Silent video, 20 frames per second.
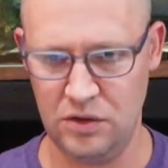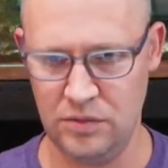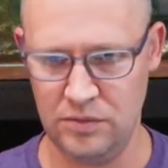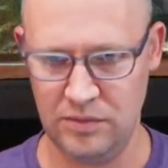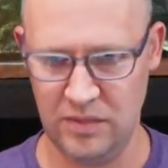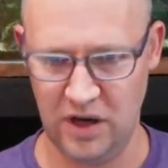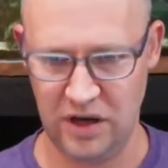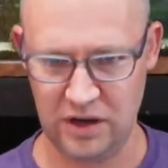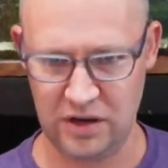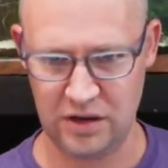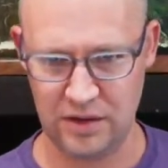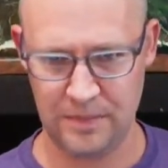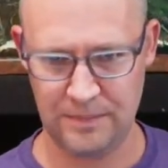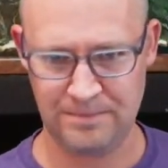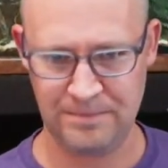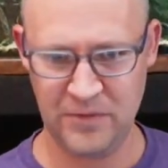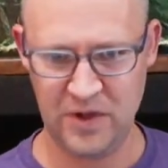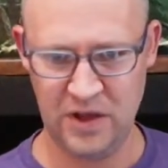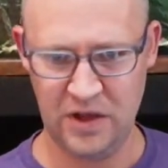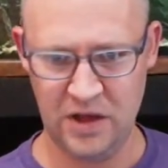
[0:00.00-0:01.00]
omata.
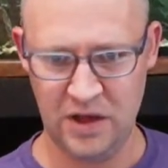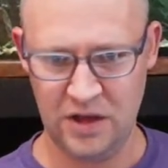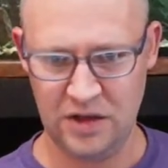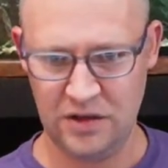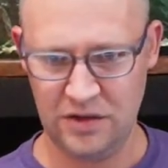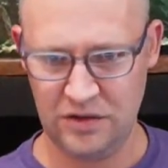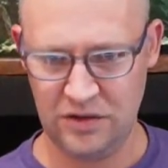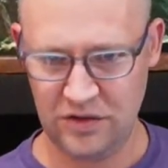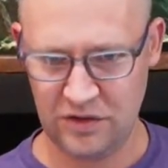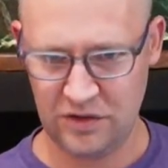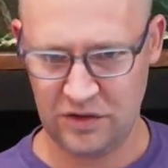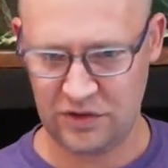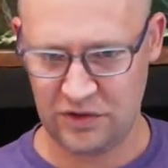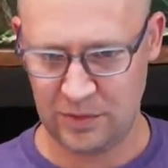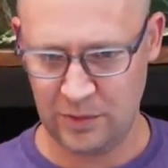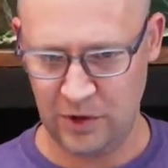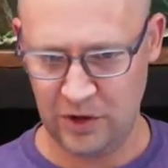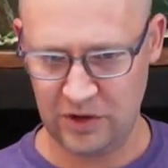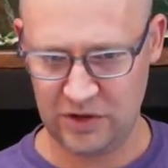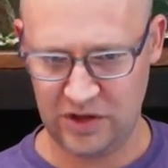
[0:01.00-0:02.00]
This is a
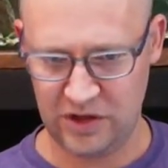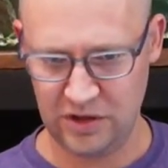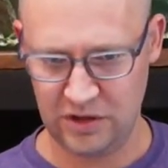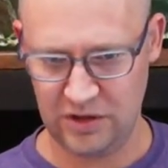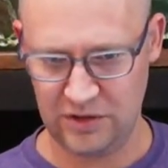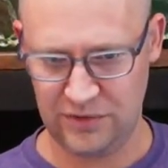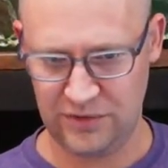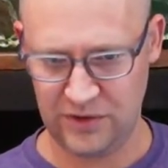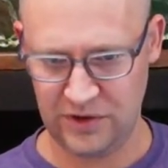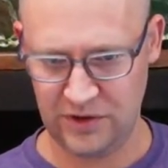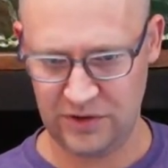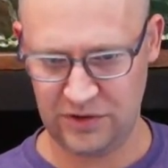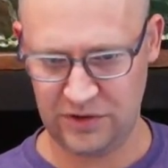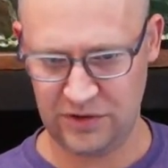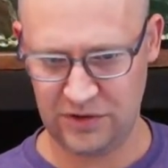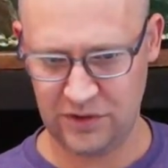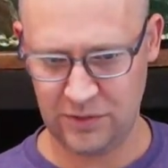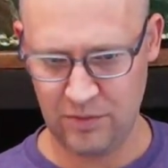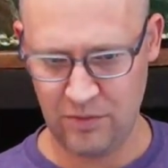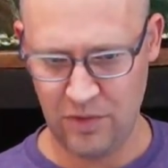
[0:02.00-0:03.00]
small
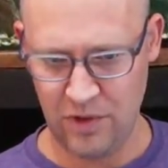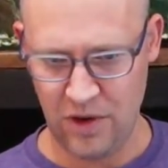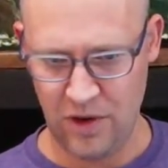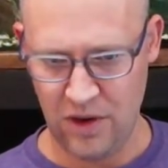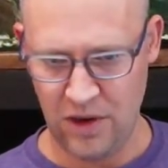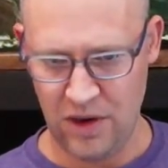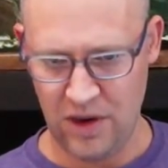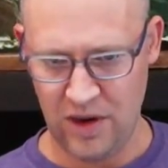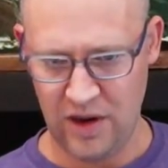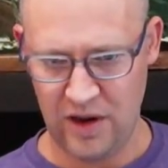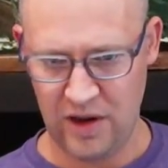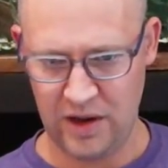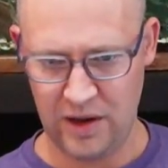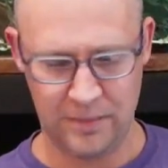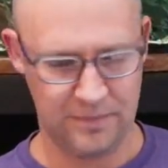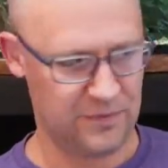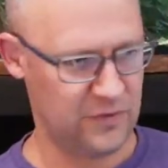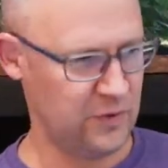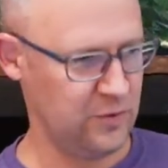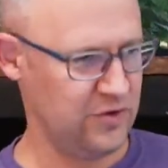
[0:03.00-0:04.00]
killifish. Let